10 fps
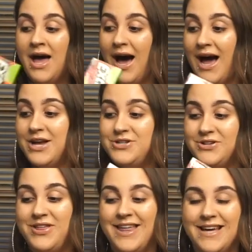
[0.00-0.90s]
I
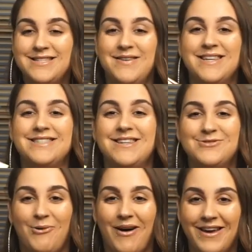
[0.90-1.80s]
do this, my
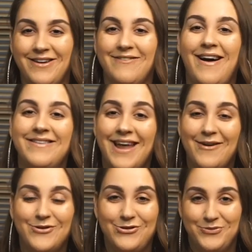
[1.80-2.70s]
son's walking around
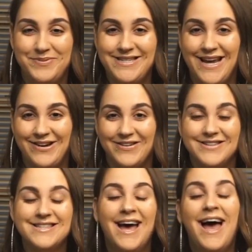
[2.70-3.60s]
now with two
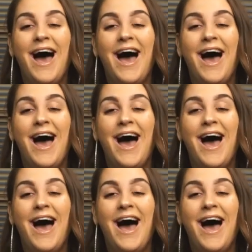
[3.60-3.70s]
potatoes.